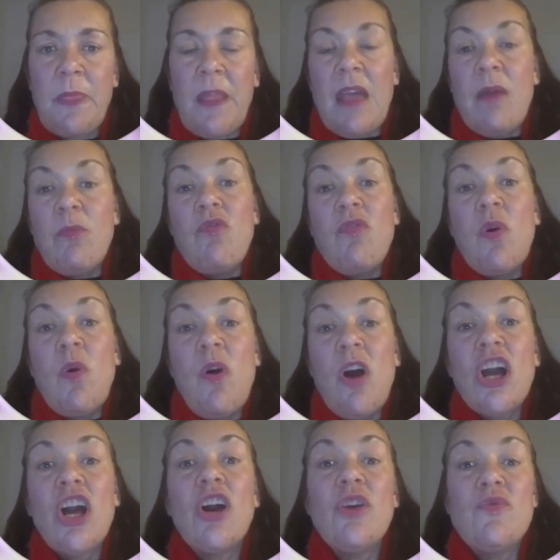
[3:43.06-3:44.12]
It will require
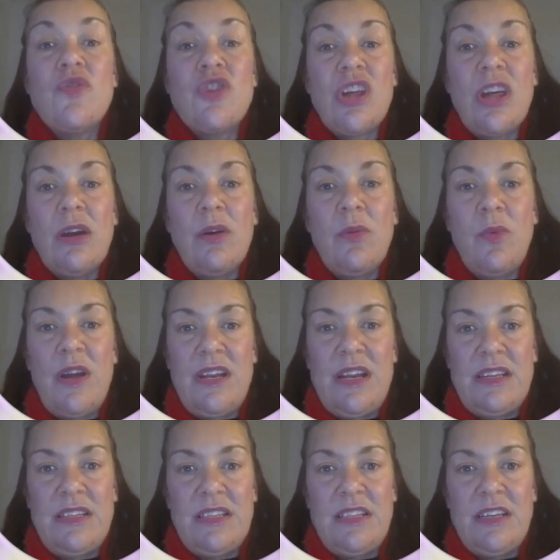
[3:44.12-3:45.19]
coaching where
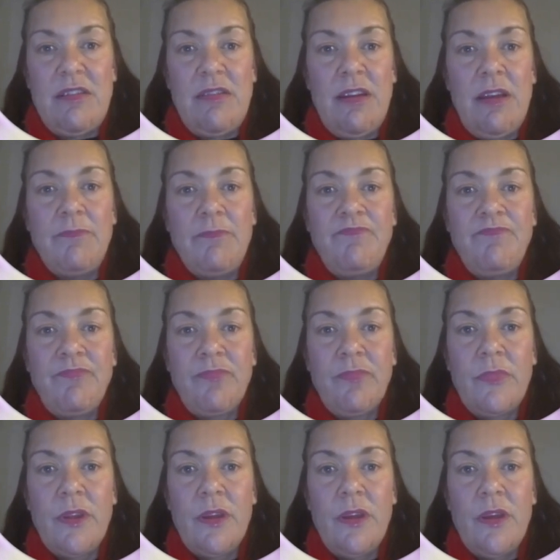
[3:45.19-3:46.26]
necessary.
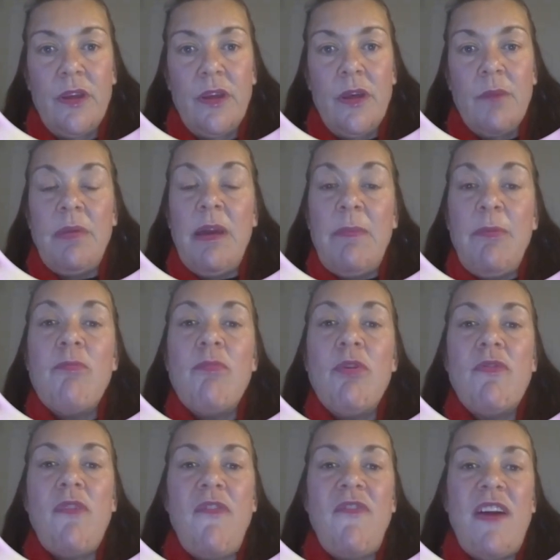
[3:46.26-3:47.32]
People
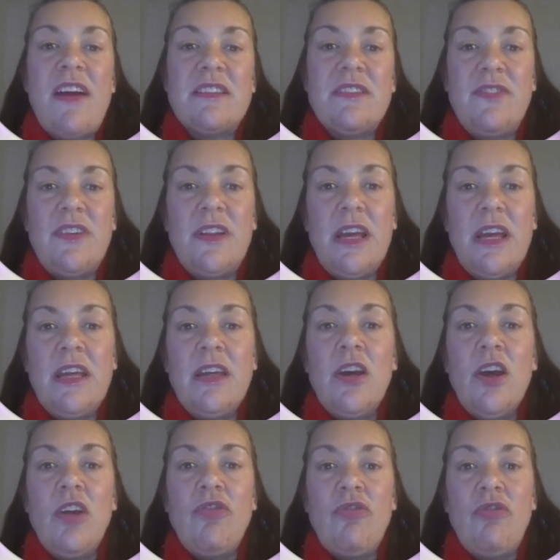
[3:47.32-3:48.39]
move effectively
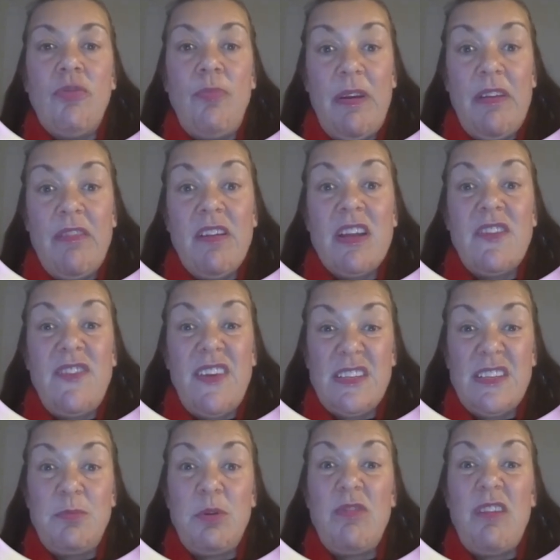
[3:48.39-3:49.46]
through the period of
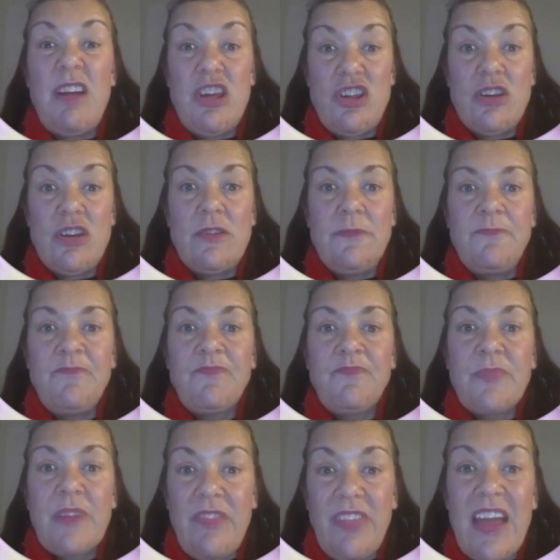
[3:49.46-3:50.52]
exploration
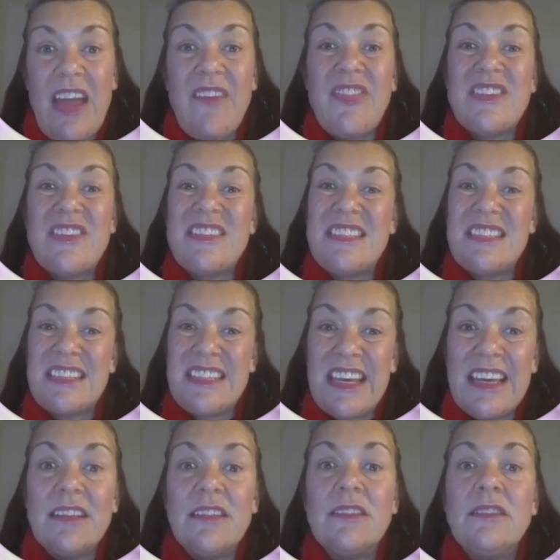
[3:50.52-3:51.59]
if they have the
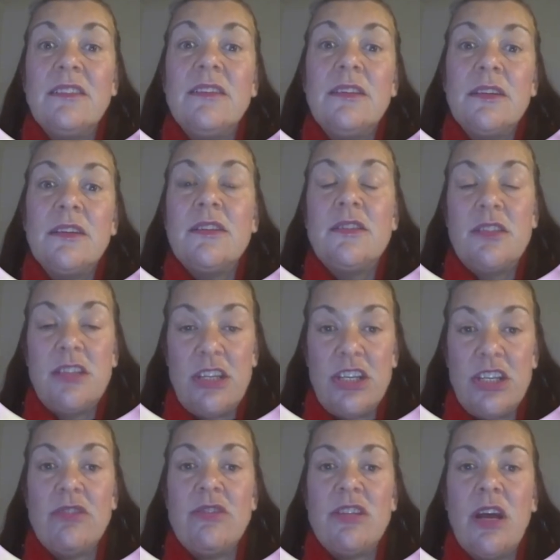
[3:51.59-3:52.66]
skill to
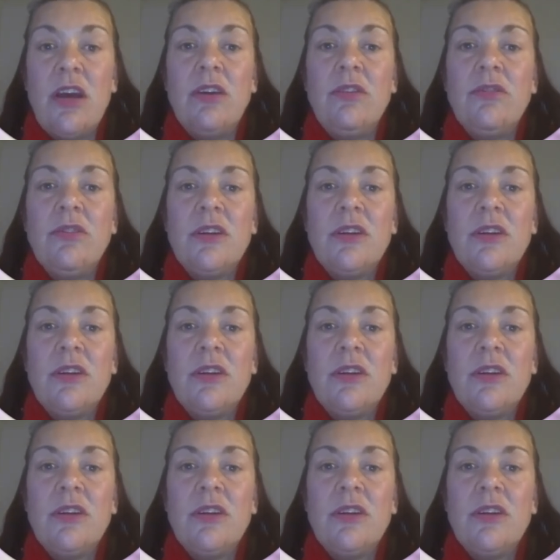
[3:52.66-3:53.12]
do so